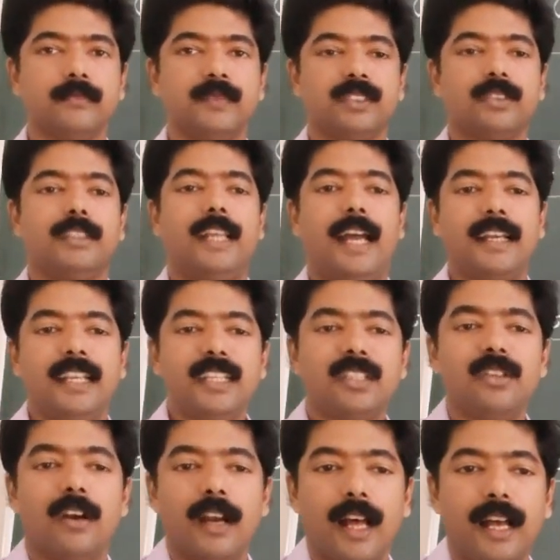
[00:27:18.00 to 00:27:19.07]
So that is
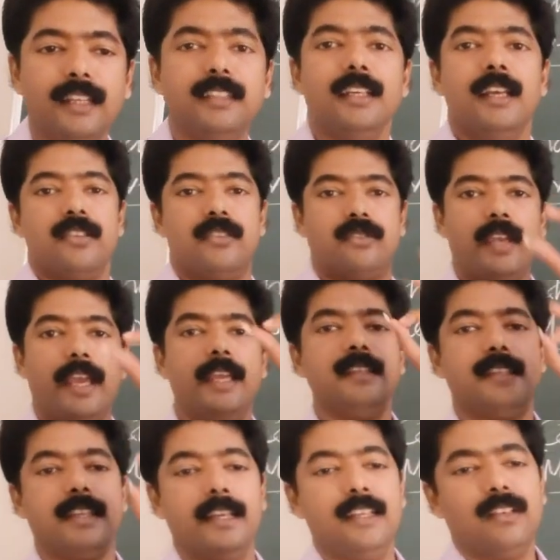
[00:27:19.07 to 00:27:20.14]
known as
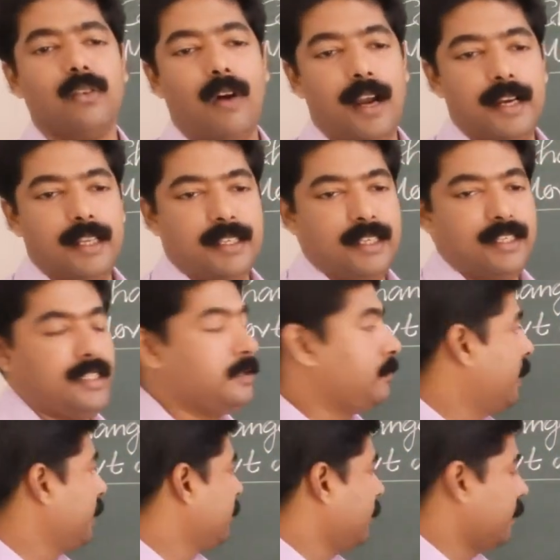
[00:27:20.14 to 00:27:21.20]
change in quantity
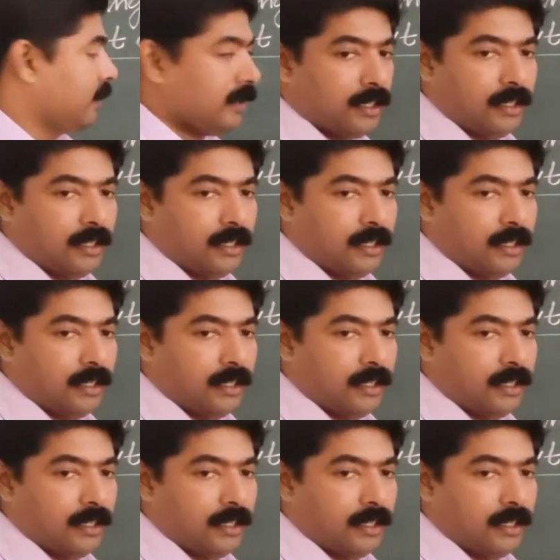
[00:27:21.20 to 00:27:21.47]
demanded.